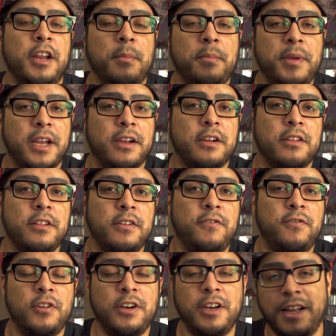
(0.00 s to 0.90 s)
Now back on the
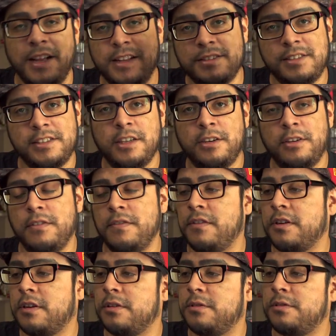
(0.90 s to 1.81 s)
front and center of
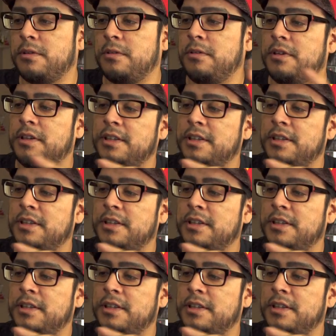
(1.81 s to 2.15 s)
the controller